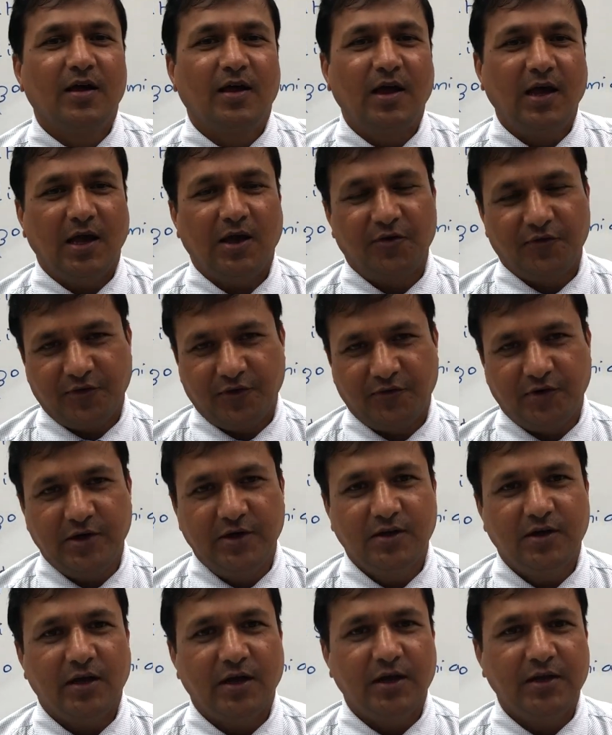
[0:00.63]
Hey
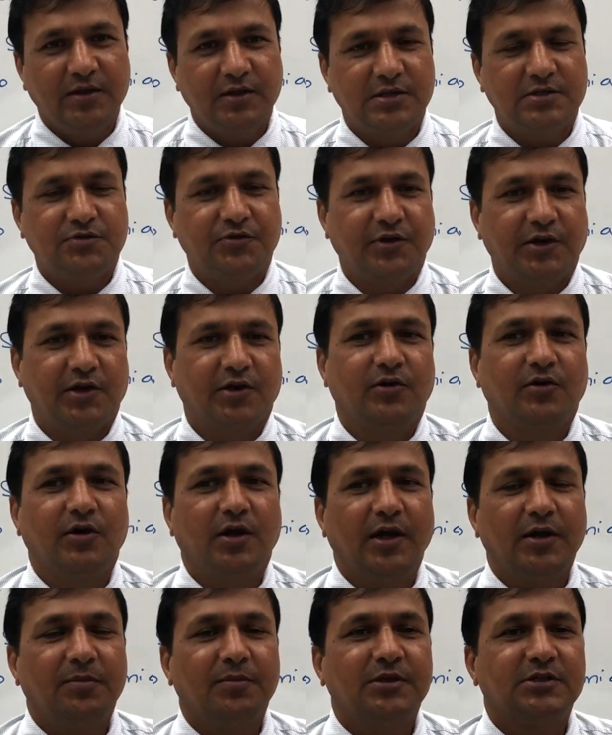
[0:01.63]
everyone, in this video,
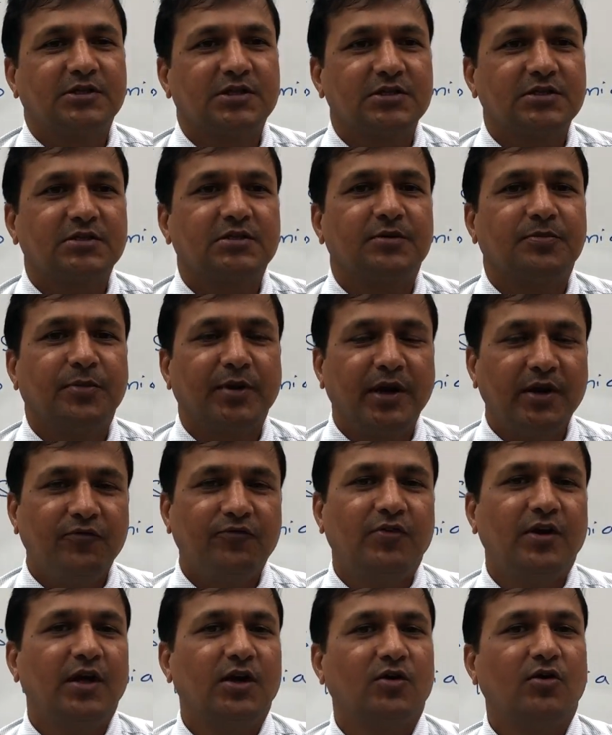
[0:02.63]
let me just
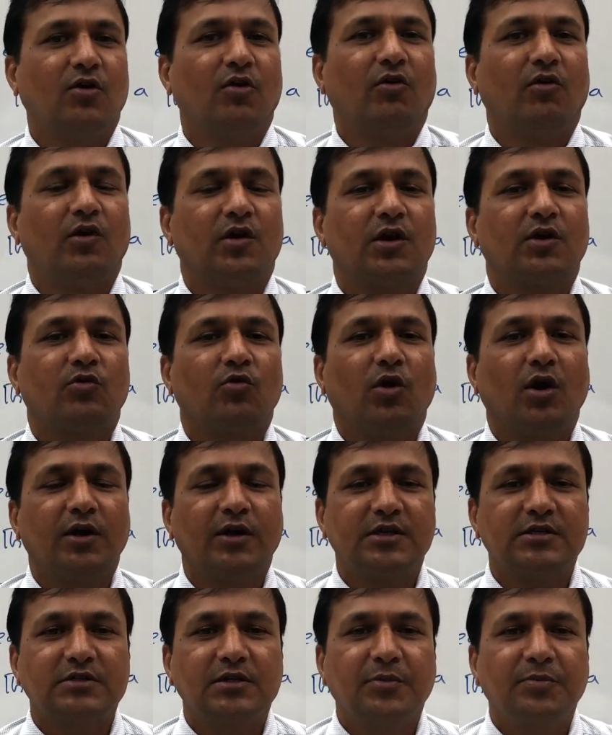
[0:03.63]
briefly go over
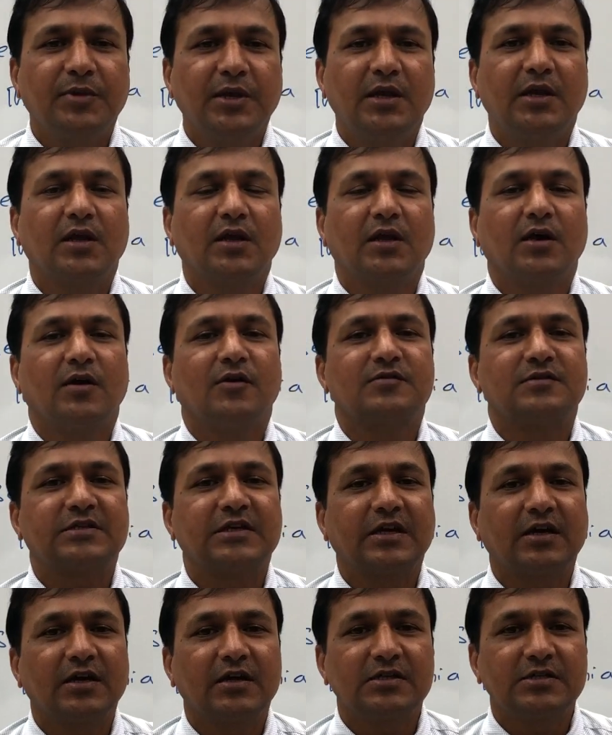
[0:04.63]
what is the meaning of
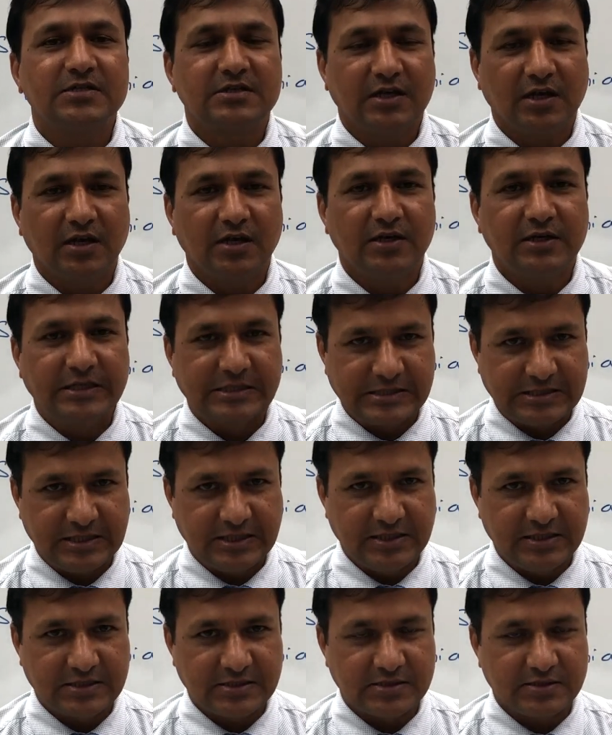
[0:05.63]
sickle cell
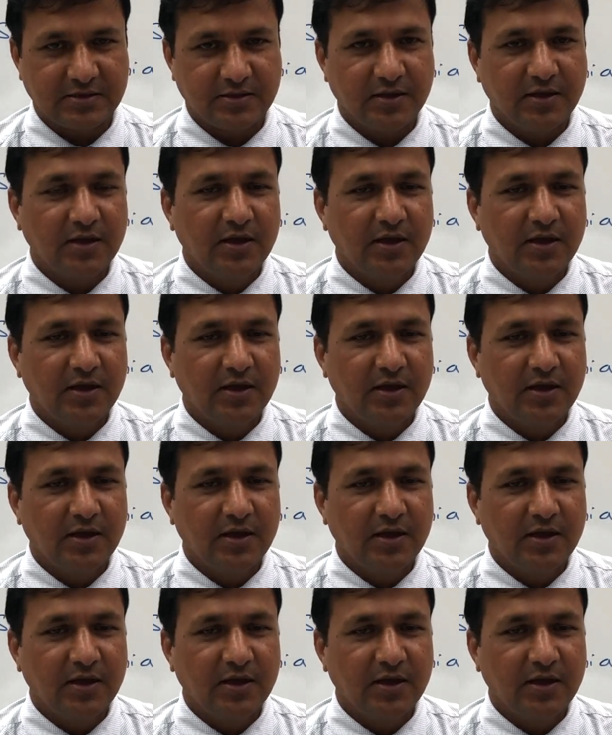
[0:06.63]
disease.